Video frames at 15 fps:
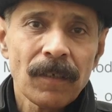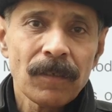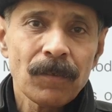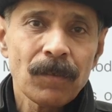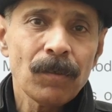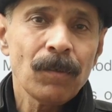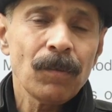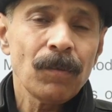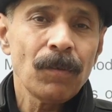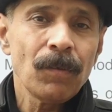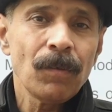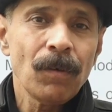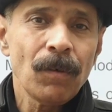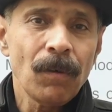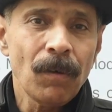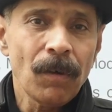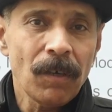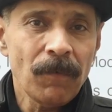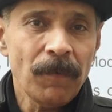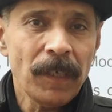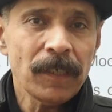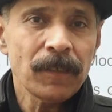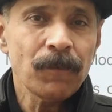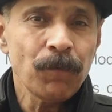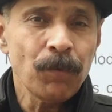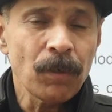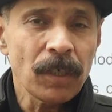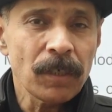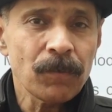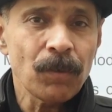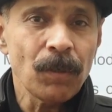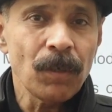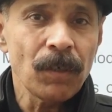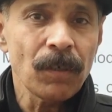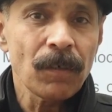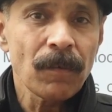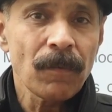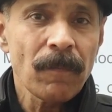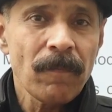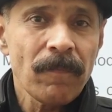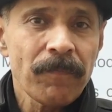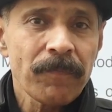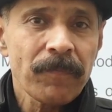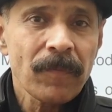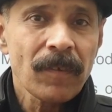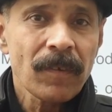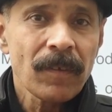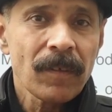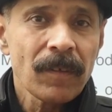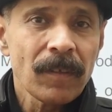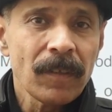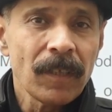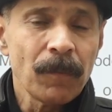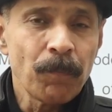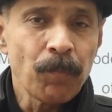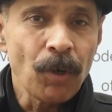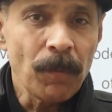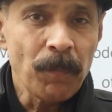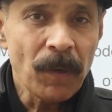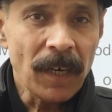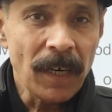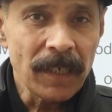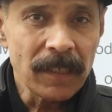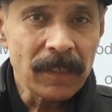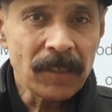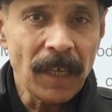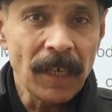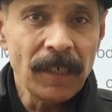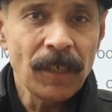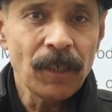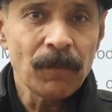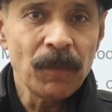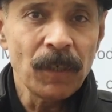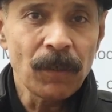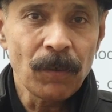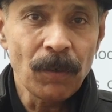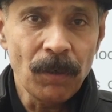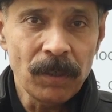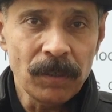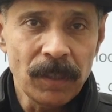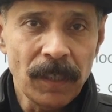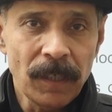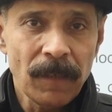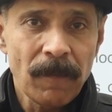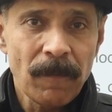So always focus on the proper understanding of the chronology.